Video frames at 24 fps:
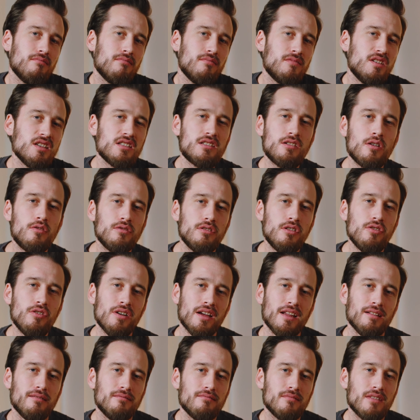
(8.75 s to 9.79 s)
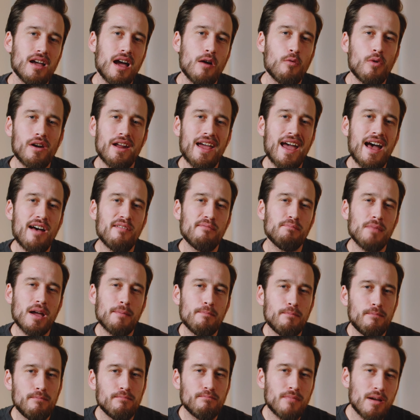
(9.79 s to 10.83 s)
Just don't do it. I want to have
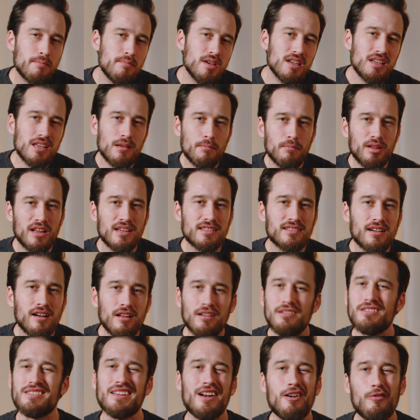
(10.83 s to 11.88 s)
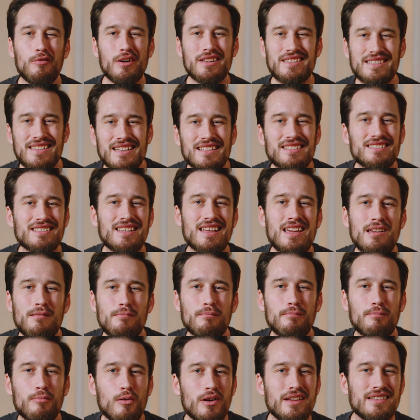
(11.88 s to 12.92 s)
my billion plus colors. I don't want
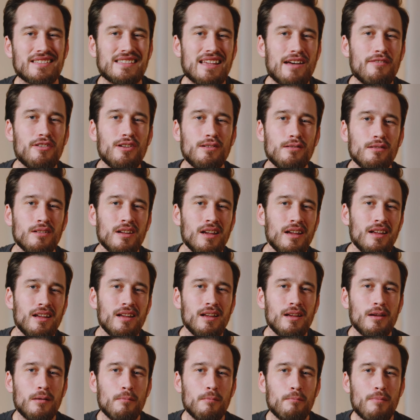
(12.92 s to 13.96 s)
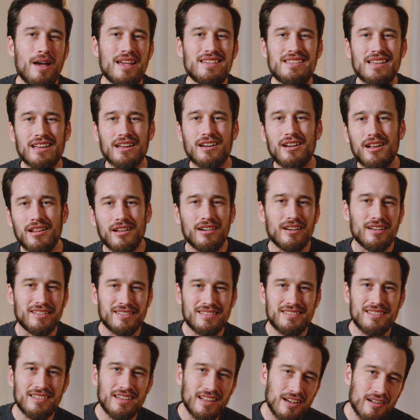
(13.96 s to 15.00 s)
16.7 peasant
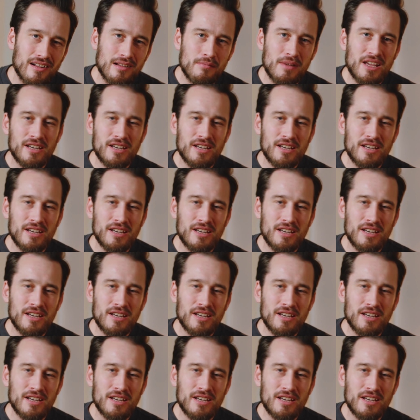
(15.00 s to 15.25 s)
colors. You know what I